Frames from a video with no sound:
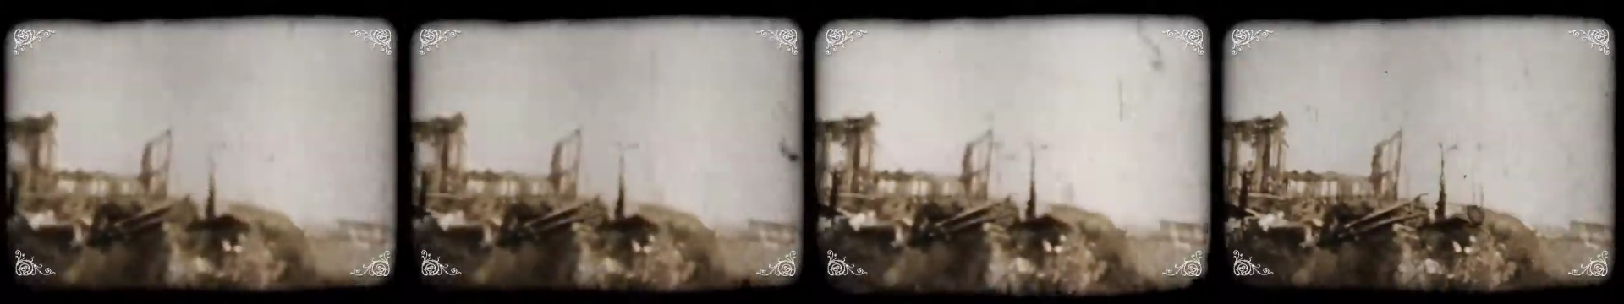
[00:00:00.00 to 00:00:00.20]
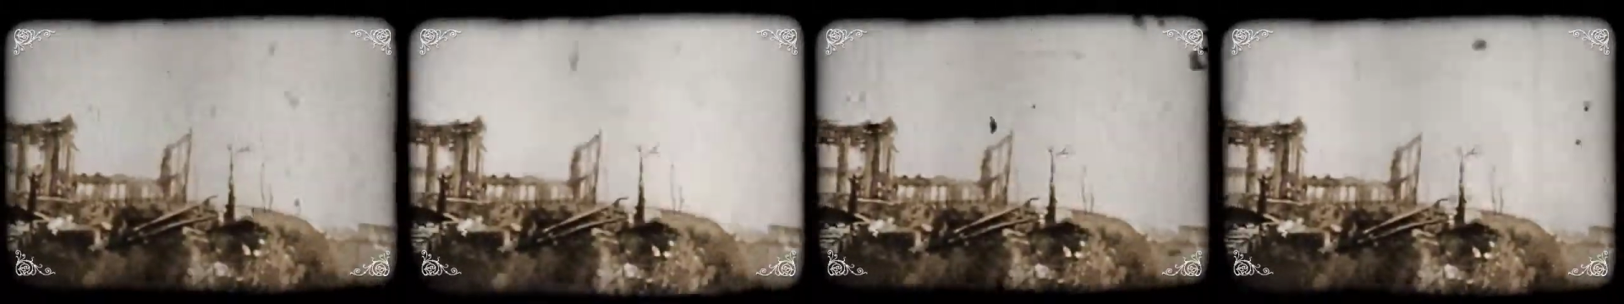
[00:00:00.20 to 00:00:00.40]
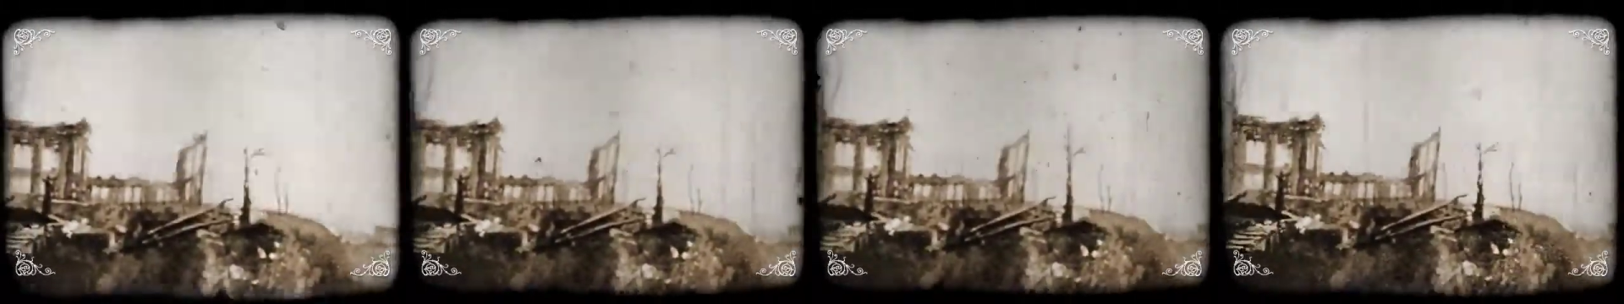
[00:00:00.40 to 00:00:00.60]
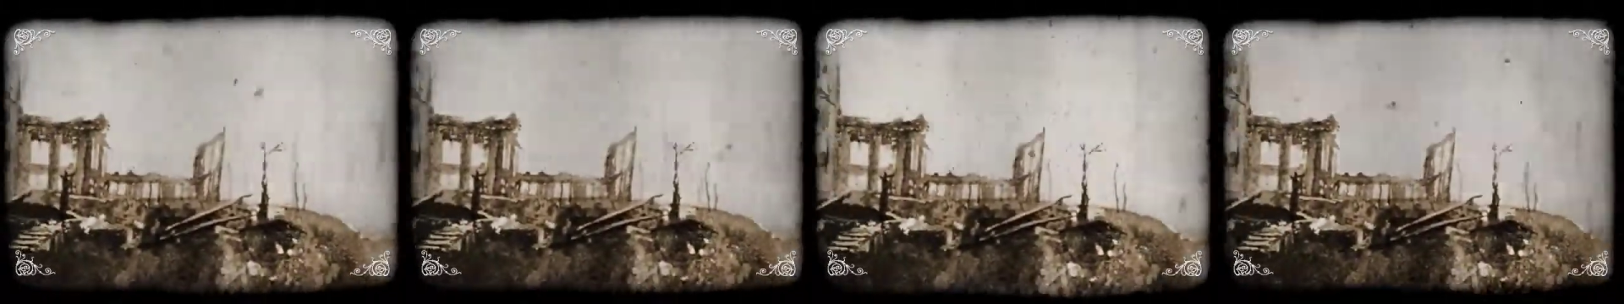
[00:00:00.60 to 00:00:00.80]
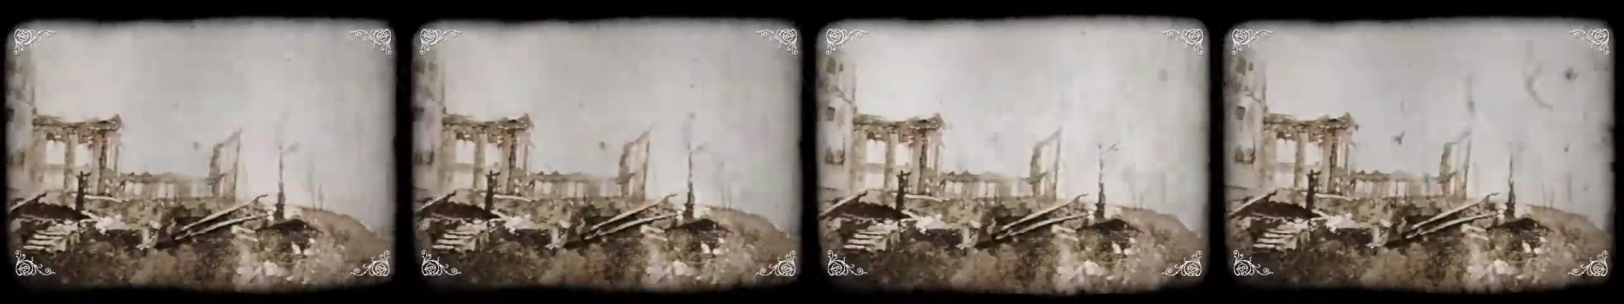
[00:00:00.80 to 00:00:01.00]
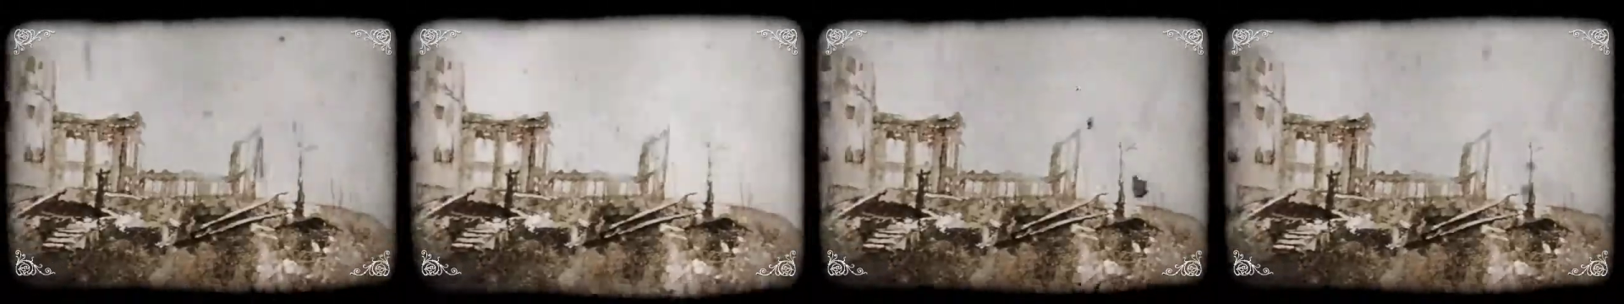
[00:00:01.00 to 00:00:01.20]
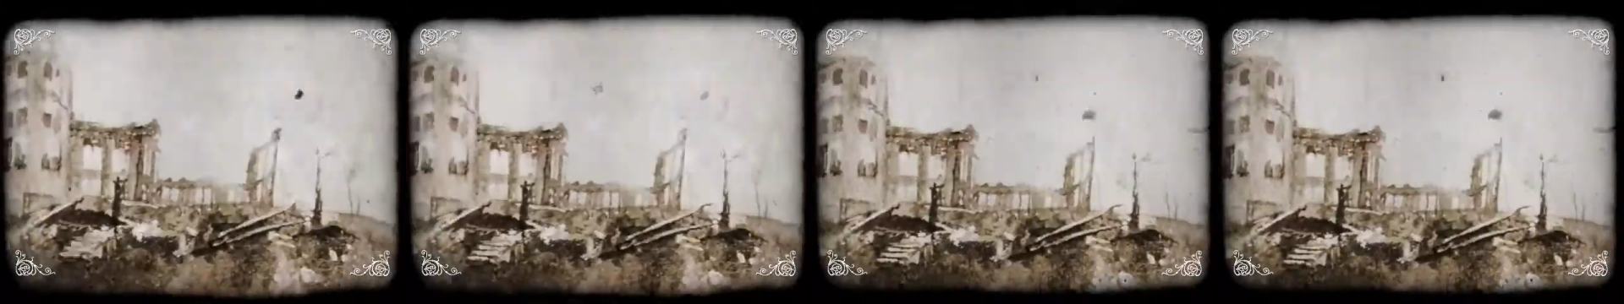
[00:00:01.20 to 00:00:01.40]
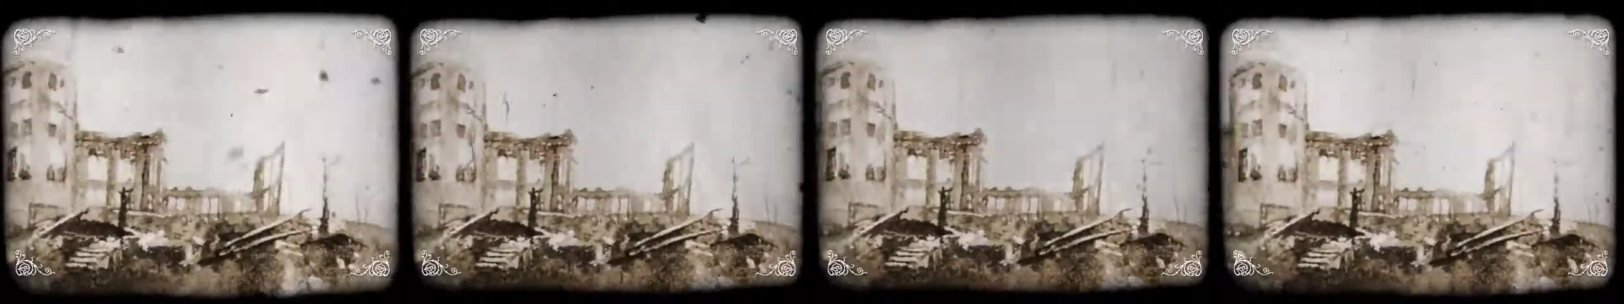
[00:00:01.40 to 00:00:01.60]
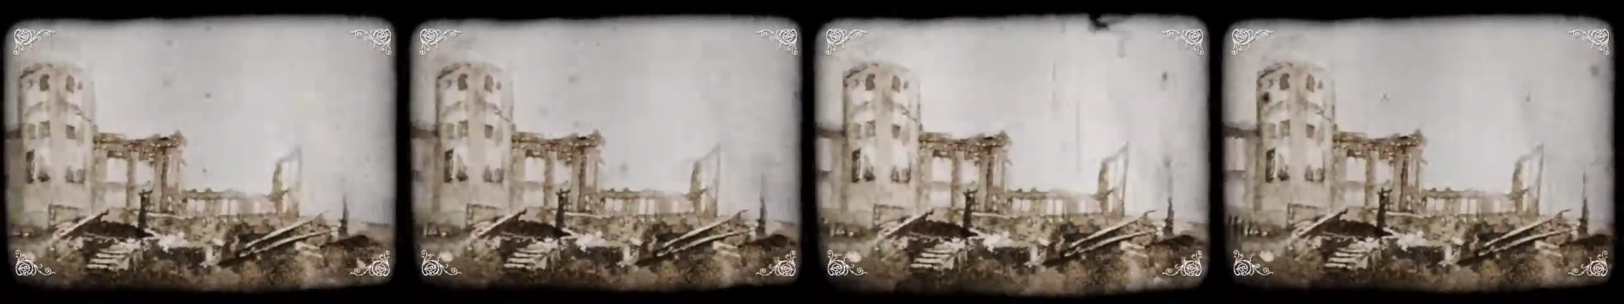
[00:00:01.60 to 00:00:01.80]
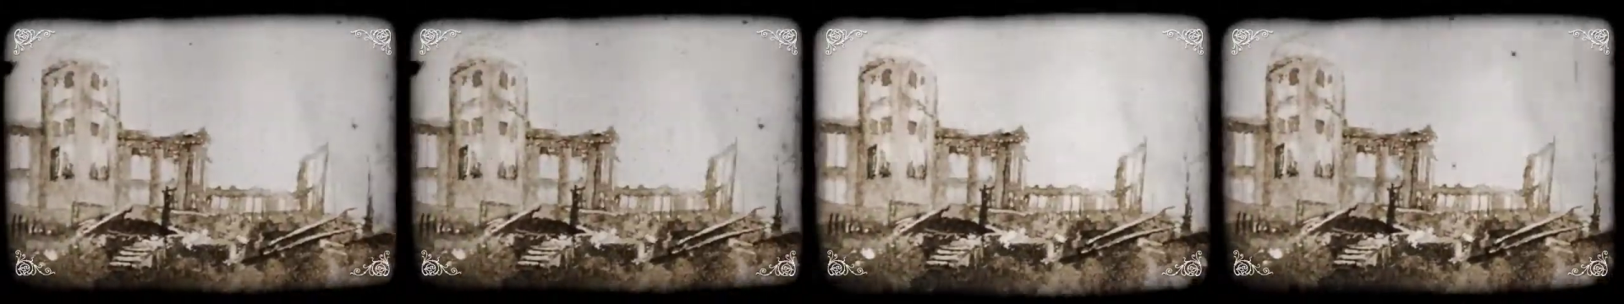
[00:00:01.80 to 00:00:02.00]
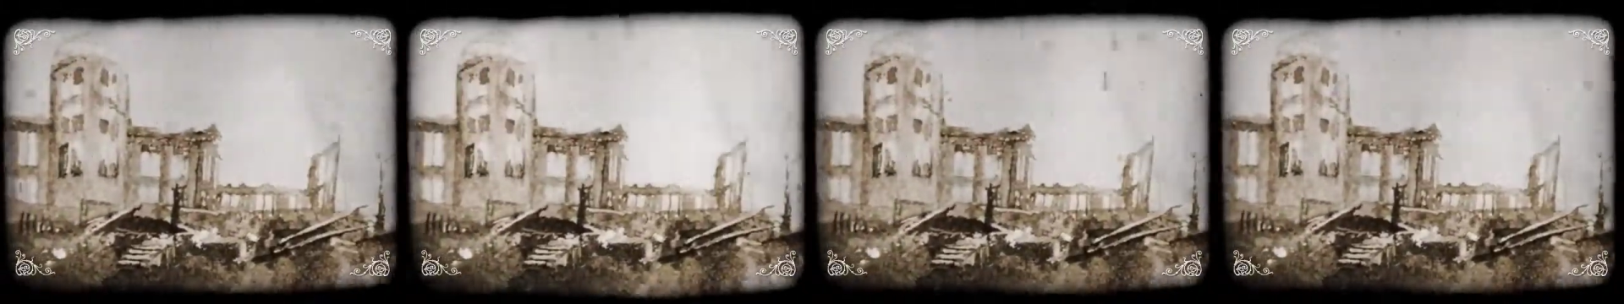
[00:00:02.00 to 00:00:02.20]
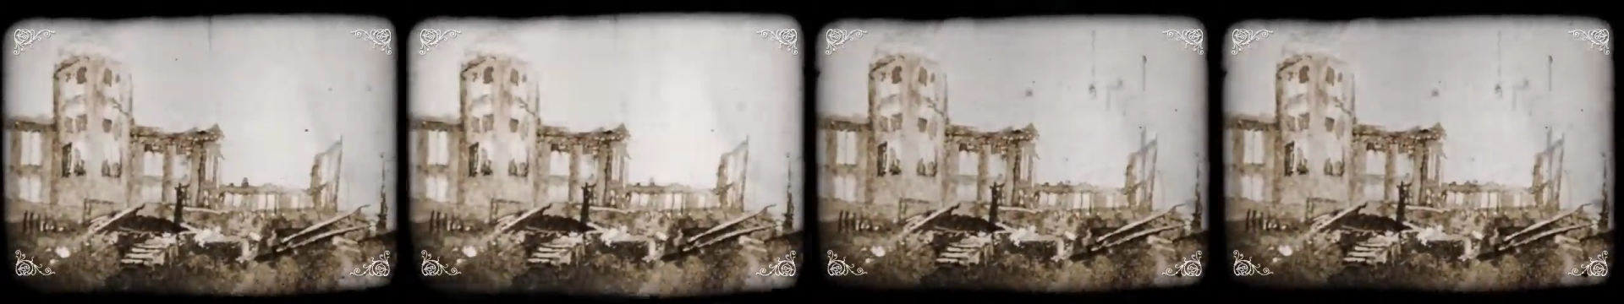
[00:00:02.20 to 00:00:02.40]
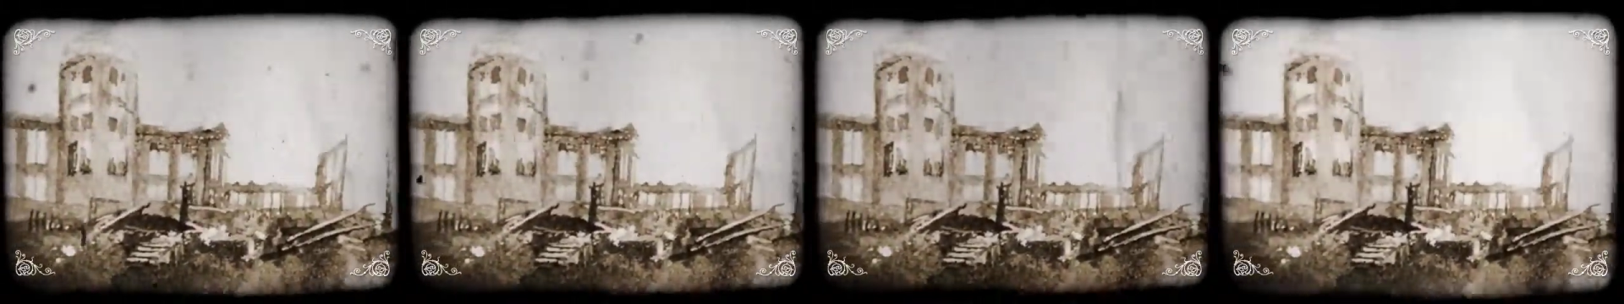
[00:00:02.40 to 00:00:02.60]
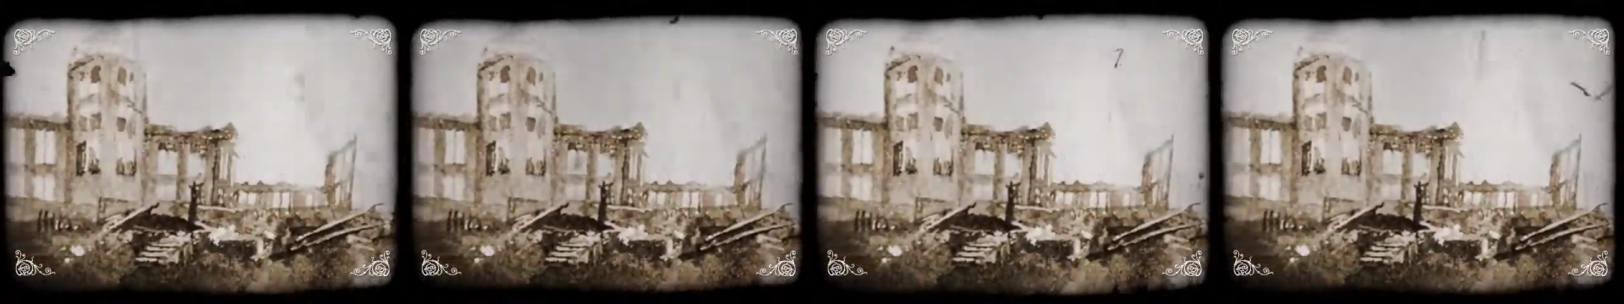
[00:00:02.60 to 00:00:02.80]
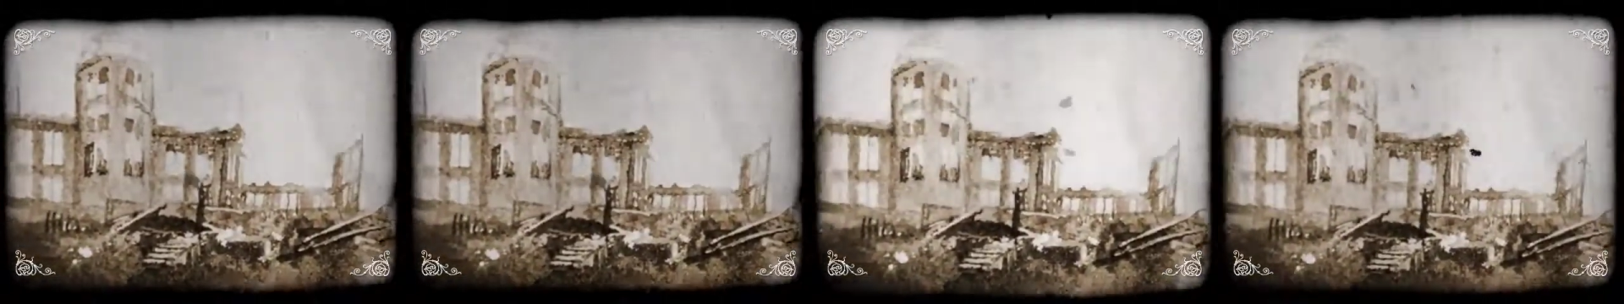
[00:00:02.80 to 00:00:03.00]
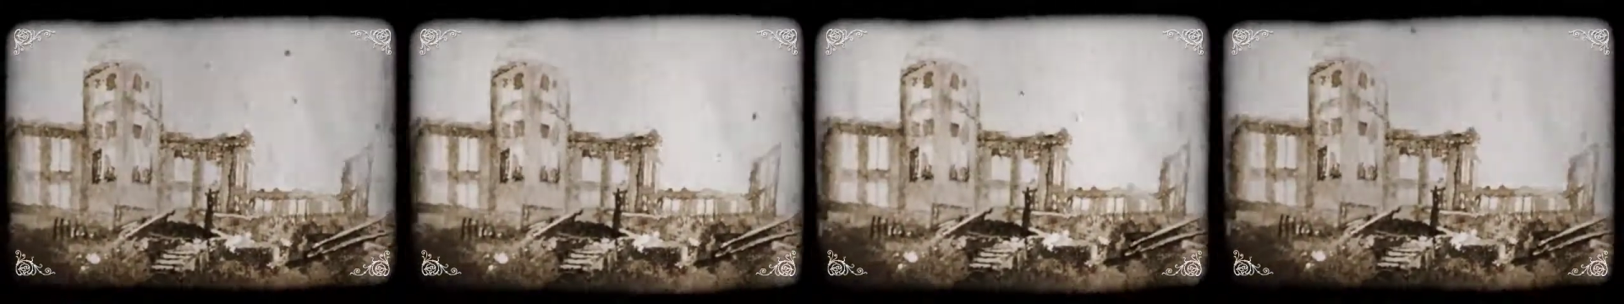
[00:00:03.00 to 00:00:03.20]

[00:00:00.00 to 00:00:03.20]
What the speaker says: [unreadable: no face in view]